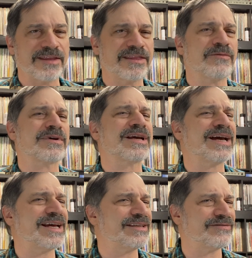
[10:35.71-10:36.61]
they were
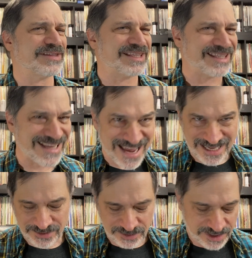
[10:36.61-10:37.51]
kind of
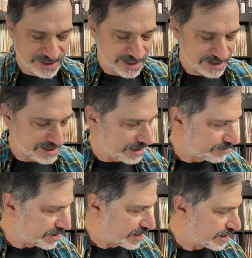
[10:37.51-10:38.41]
not released on the same
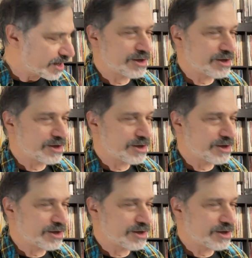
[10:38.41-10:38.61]
day.